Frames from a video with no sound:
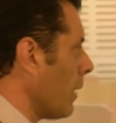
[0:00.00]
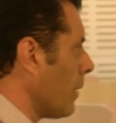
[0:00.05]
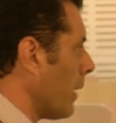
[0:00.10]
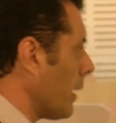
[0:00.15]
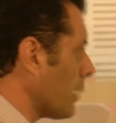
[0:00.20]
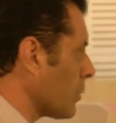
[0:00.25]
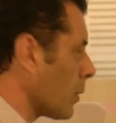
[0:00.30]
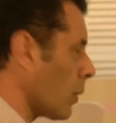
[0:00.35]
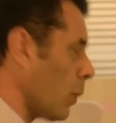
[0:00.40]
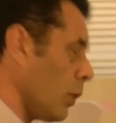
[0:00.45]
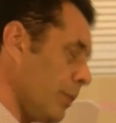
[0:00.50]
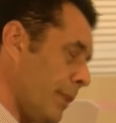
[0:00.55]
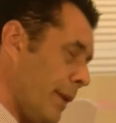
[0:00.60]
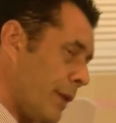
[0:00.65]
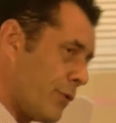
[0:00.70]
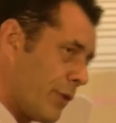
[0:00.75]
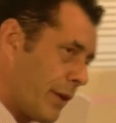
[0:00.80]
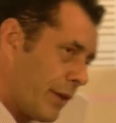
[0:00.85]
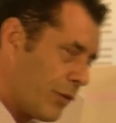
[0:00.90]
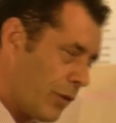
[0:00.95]
That's what
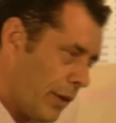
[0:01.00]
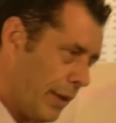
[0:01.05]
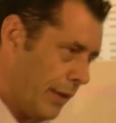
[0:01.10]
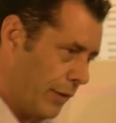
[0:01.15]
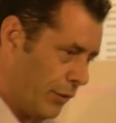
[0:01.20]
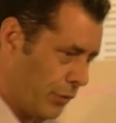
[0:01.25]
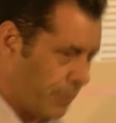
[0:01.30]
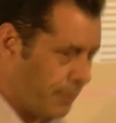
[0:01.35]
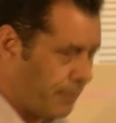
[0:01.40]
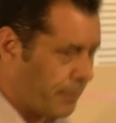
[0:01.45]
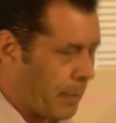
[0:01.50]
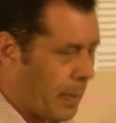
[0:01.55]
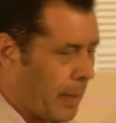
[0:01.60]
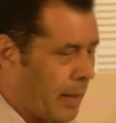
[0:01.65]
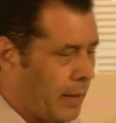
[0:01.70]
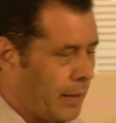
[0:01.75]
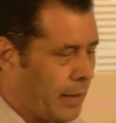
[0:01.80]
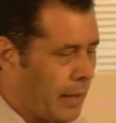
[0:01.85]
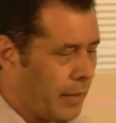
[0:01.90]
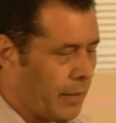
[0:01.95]
Altmetrics is.
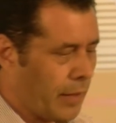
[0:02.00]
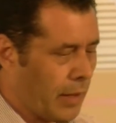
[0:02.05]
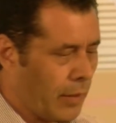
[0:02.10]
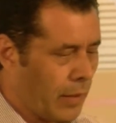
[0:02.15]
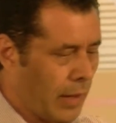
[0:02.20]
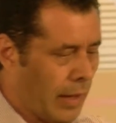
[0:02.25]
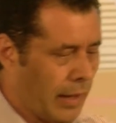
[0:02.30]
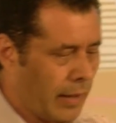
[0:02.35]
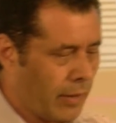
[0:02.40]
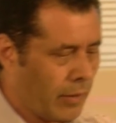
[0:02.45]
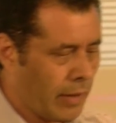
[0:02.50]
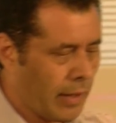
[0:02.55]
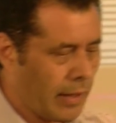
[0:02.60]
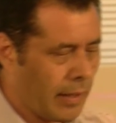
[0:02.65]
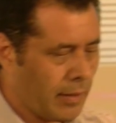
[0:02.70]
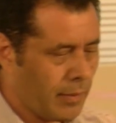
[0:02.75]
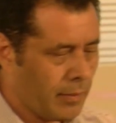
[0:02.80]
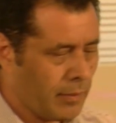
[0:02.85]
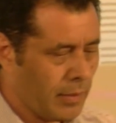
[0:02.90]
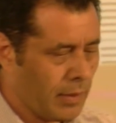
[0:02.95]
Now there
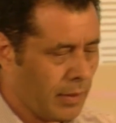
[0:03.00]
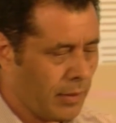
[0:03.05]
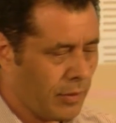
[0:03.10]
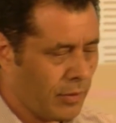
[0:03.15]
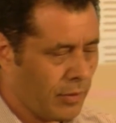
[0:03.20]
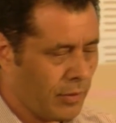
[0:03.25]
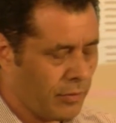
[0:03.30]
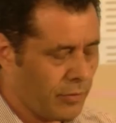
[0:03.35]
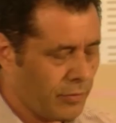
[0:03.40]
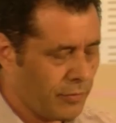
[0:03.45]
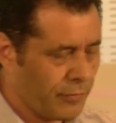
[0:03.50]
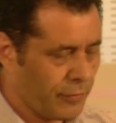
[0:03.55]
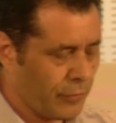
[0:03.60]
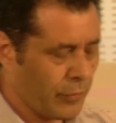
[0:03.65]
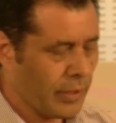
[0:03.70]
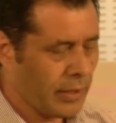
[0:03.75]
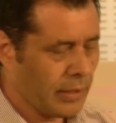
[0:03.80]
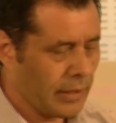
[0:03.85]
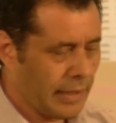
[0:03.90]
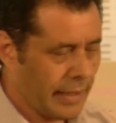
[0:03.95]
are
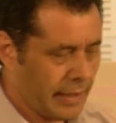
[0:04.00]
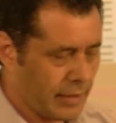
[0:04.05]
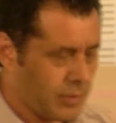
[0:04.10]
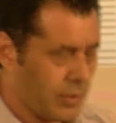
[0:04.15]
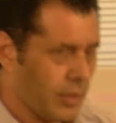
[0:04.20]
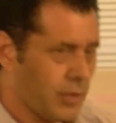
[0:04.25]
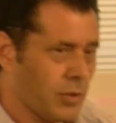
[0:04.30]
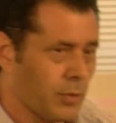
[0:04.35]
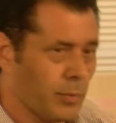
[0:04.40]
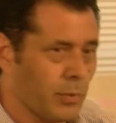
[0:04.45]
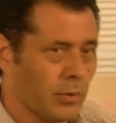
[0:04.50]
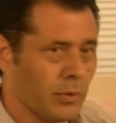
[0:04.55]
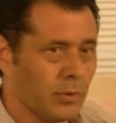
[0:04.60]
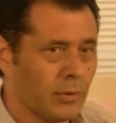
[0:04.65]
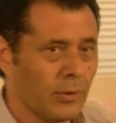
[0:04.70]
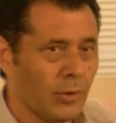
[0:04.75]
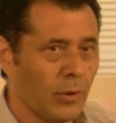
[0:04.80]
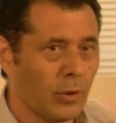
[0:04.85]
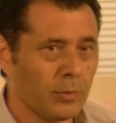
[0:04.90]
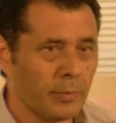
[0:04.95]
freely
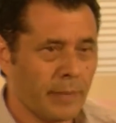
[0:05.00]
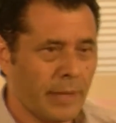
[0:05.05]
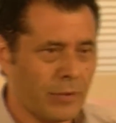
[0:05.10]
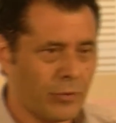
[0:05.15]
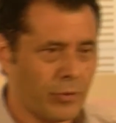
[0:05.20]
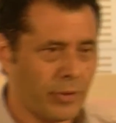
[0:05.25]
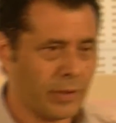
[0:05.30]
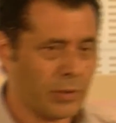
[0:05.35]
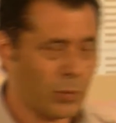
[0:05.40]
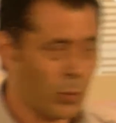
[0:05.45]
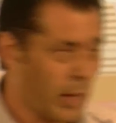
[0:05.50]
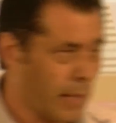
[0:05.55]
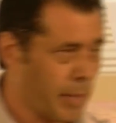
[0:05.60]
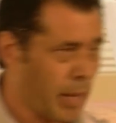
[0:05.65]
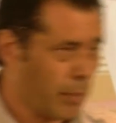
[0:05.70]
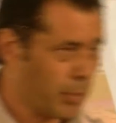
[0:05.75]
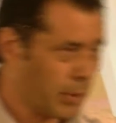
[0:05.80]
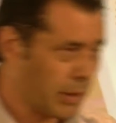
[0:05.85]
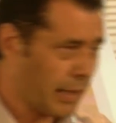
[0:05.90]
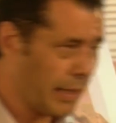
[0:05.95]
accessible Altmetrics web
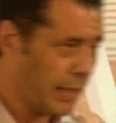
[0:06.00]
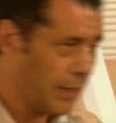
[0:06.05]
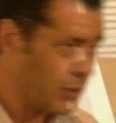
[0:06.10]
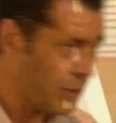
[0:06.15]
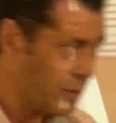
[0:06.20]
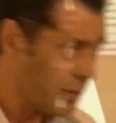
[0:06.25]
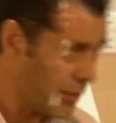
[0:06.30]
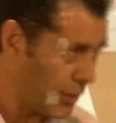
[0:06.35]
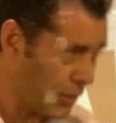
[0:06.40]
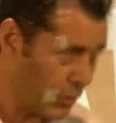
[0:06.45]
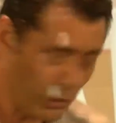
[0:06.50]
applications that